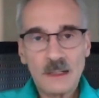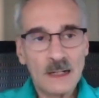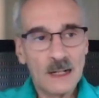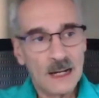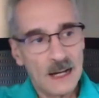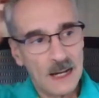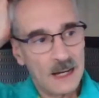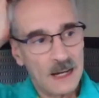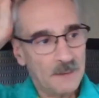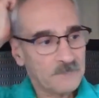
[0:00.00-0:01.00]

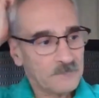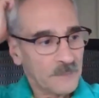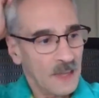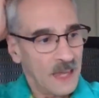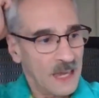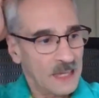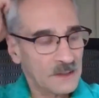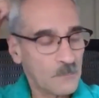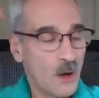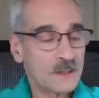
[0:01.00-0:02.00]
uh, and
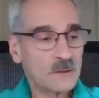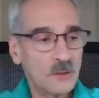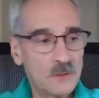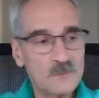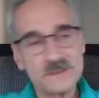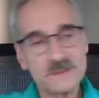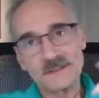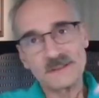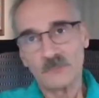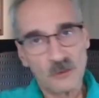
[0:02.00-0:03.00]
the market closes
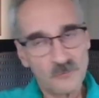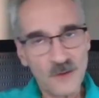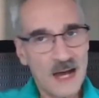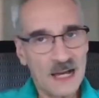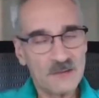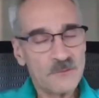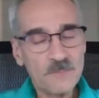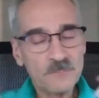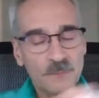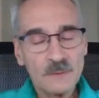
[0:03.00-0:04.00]
at one oh five.
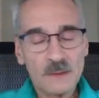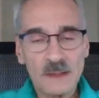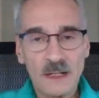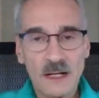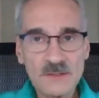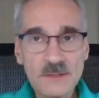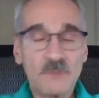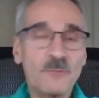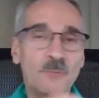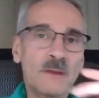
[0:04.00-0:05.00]
Uh, so if,
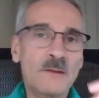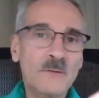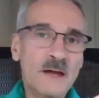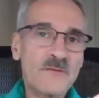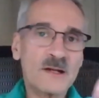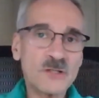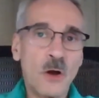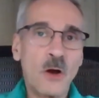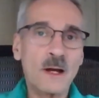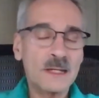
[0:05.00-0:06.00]
if our
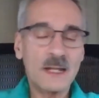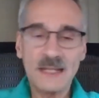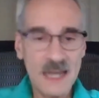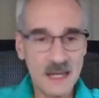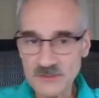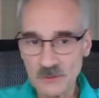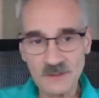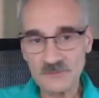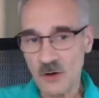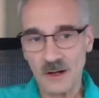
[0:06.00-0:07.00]
target, and candles don't give
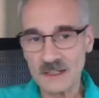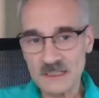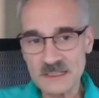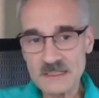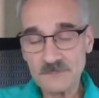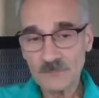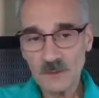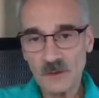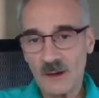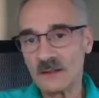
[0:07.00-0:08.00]
targets, you
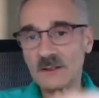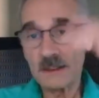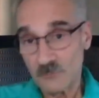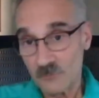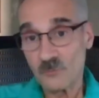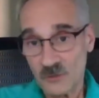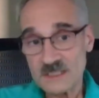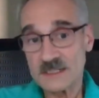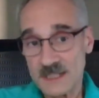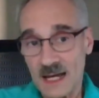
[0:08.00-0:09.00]
know, I'll look at
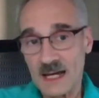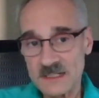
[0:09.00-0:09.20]
recent highs